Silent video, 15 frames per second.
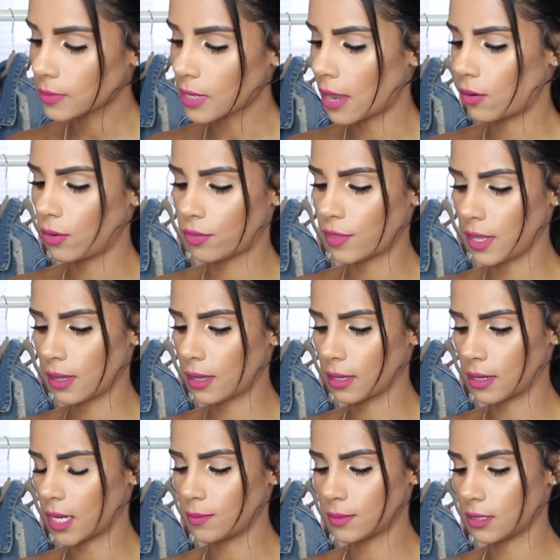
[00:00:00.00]
I don't think
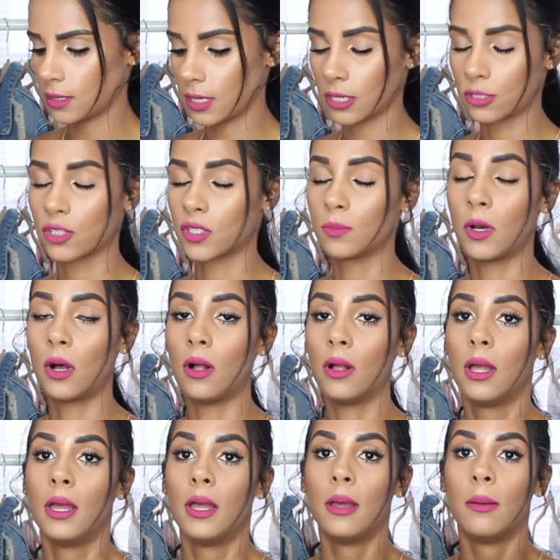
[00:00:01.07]
it comes in an extra
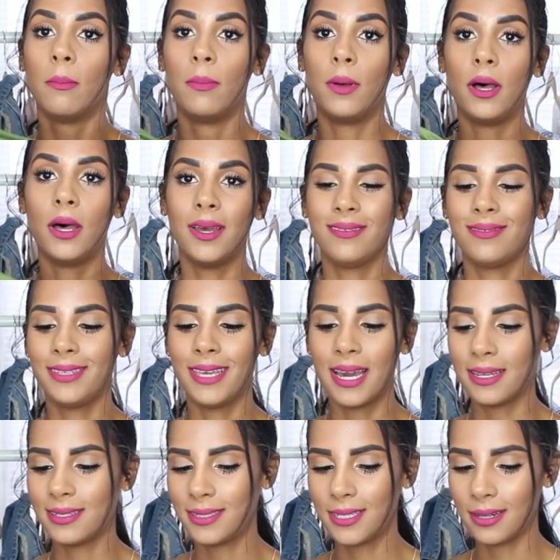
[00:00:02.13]
small but yeah,
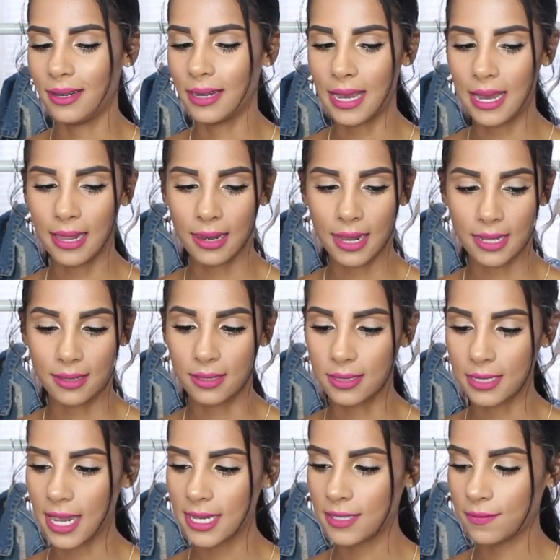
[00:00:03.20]
I did not like the
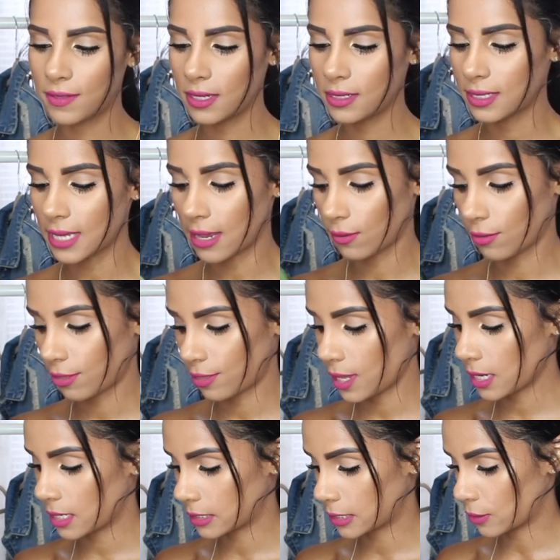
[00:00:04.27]
size of this. I don't
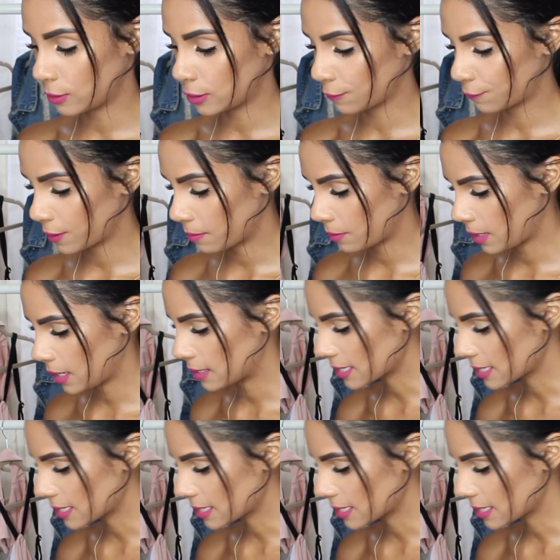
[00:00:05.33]
think it's going to fit me.